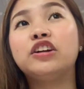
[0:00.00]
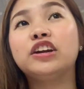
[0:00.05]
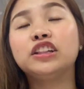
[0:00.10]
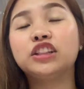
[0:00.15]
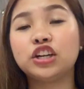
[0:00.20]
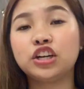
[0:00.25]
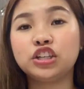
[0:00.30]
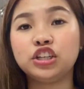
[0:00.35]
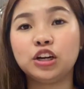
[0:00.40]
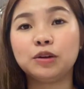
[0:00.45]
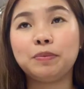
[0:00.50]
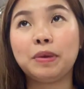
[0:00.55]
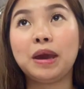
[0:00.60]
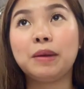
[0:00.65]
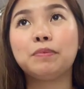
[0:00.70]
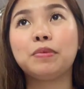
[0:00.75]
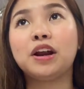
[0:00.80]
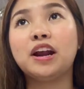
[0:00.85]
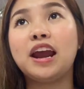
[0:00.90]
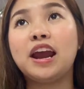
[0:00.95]
return your
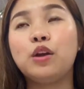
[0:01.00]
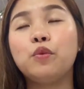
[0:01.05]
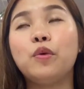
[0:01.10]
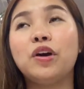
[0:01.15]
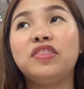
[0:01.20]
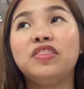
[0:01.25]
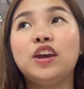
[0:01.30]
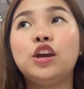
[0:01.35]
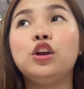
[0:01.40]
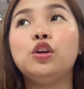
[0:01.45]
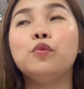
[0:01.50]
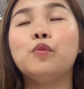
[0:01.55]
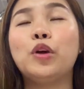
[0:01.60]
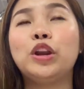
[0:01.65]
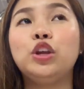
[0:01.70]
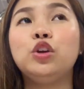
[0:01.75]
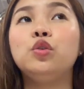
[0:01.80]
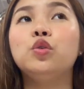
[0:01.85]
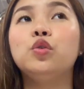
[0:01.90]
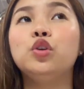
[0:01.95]
paper and when
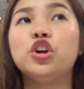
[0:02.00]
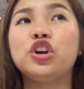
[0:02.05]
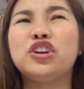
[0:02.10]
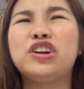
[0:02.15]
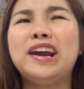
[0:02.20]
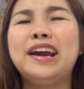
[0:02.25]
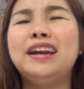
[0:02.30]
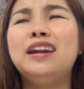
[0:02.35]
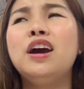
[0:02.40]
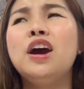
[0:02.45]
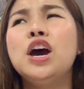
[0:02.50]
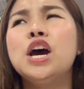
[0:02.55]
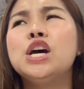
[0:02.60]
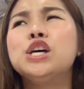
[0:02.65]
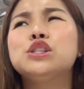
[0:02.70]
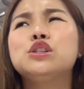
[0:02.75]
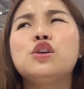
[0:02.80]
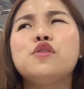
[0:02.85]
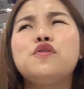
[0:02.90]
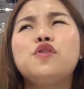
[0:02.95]
you know your grade.
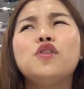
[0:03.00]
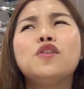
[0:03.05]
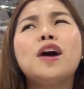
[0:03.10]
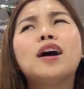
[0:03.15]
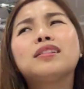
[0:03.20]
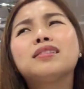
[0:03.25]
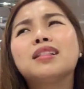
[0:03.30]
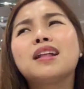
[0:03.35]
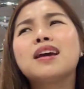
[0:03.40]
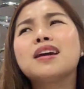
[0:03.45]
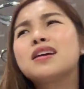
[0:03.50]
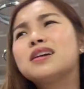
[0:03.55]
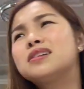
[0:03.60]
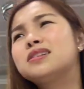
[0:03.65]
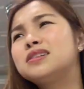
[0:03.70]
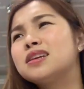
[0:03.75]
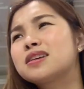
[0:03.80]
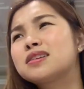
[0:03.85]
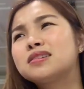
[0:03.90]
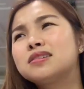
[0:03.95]
So if you got like a
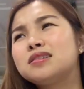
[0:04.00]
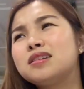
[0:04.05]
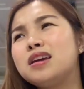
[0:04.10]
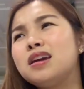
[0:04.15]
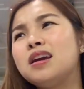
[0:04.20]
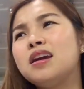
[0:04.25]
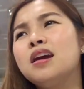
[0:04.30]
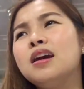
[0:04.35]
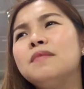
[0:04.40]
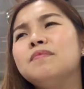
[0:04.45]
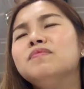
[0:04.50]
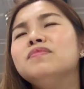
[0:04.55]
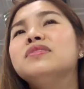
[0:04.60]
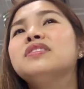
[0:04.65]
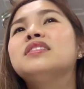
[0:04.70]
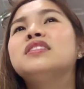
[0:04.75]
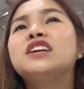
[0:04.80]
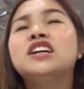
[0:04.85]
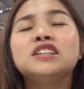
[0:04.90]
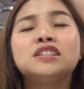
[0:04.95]
60,
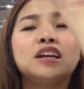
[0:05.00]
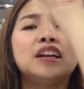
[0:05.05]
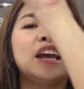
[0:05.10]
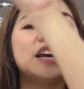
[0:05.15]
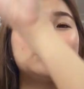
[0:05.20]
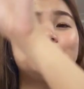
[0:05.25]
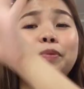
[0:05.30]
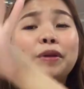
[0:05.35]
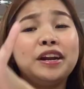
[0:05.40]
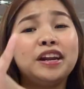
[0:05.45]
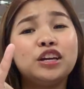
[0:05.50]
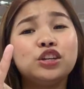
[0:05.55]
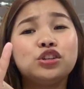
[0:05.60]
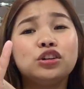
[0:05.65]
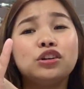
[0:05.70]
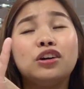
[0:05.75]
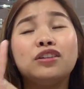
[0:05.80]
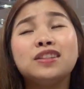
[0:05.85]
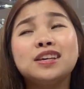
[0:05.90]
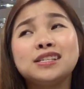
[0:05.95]
there's an explanation
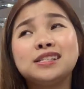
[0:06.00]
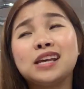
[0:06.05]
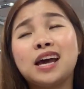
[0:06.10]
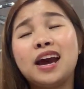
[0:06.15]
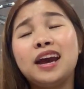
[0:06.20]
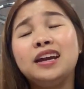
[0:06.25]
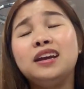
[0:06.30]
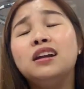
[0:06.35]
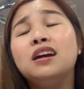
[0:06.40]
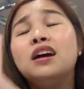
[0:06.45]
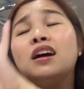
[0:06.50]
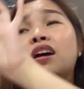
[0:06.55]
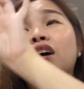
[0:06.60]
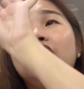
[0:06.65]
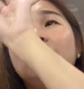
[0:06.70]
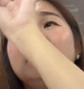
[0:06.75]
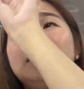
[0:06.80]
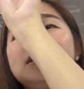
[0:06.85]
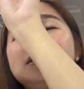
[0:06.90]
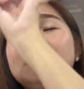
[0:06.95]
on the side.
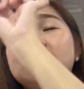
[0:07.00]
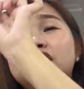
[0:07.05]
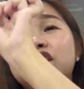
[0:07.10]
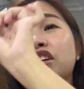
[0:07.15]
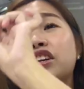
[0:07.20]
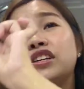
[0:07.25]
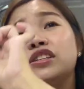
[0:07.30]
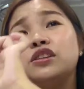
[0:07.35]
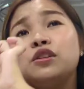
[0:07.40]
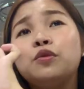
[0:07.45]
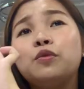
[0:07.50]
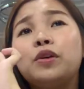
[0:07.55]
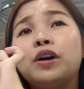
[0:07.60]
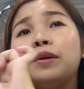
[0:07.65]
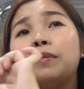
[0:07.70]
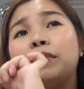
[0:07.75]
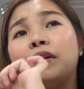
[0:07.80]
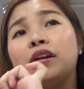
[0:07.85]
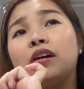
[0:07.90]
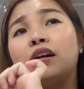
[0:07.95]
This is the reason why
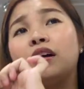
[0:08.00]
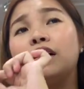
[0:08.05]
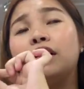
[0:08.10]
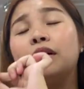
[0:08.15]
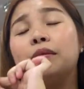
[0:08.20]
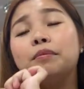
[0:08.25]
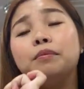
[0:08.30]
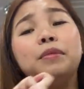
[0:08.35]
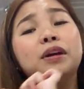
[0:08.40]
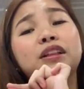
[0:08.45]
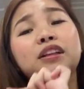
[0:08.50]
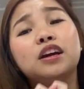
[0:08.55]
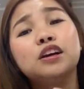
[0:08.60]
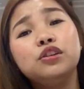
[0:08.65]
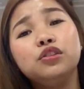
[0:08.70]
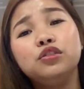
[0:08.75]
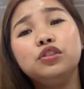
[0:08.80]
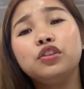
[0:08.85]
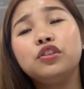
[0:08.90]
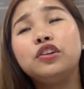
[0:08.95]
parang bat
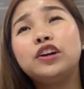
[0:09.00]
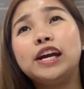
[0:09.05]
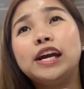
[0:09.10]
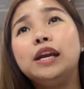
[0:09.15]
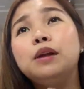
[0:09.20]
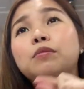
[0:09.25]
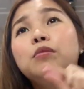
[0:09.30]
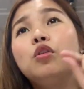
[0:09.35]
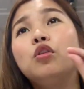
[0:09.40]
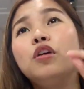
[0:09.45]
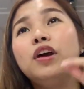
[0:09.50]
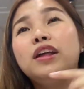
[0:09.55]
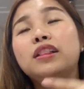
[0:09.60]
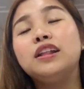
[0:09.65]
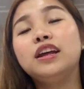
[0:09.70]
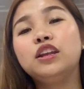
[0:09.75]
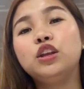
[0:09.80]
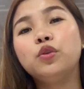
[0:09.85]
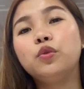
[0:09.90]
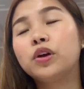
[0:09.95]
ganun yung grade mo, and
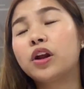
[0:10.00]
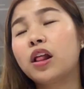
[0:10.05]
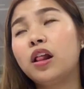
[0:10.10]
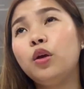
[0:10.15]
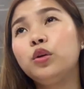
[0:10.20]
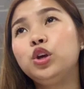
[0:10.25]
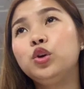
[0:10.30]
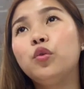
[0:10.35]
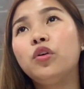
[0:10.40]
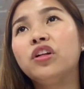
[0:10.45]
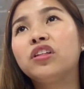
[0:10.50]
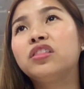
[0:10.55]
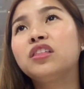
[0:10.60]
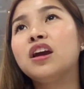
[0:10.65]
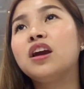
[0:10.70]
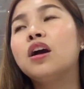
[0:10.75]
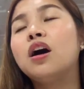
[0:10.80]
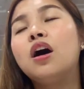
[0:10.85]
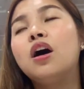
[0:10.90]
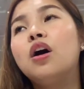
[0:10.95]
then you will
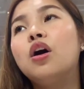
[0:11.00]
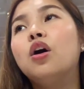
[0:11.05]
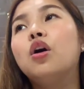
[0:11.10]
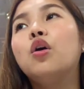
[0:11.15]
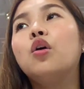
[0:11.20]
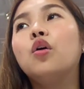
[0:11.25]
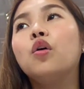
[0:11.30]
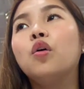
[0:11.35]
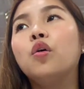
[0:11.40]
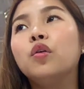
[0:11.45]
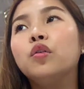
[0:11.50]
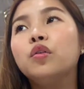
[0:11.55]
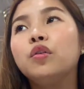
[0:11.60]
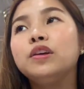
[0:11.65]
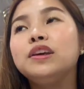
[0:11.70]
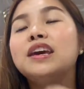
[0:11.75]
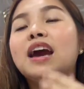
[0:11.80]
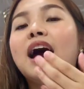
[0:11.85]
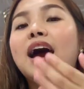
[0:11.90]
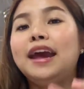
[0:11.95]
think, "Oh,
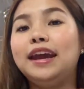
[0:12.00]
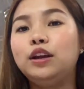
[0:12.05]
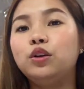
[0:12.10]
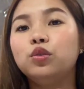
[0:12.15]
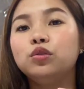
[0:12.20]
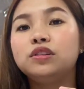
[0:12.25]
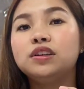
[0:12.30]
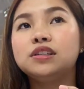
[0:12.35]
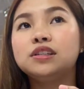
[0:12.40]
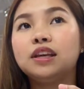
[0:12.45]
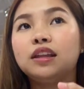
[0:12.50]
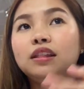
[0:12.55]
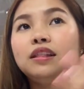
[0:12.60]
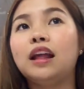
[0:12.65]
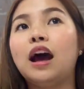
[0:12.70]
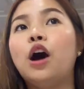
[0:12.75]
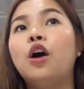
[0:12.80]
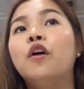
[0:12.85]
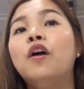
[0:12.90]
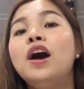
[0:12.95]
yeah, I noticed it
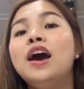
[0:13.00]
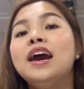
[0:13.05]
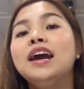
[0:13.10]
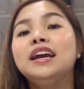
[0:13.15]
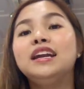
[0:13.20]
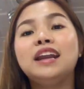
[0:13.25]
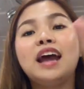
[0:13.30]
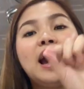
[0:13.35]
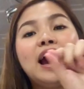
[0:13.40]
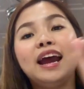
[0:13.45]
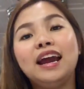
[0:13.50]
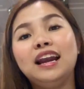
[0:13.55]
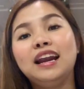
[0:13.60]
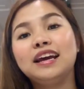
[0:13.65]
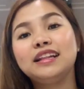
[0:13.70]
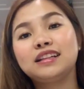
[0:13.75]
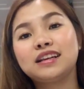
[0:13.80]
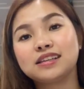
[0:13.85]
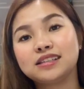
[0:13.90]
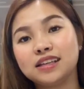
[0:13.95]
now."
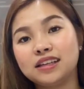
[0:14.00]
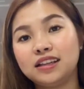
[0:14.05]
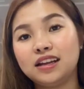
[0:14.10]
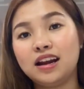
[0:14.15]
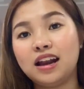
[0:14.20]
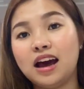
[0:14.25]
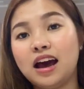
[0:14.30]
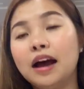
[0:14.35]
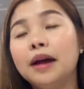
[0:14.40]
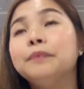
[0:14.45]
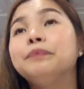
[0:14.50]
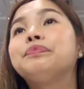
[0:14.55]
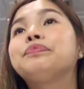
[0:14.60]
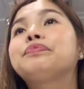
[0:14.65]
Hina-highlight kasi nila